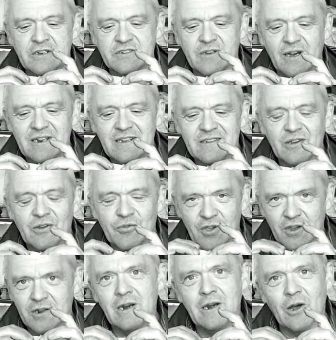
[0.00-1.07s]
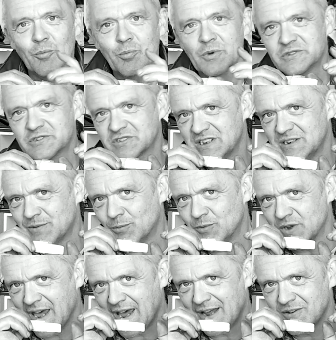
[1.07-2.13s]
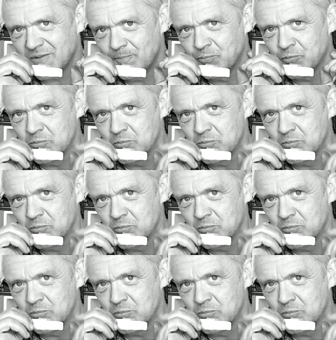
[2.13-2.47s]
So I need to thicken it up and see what we get.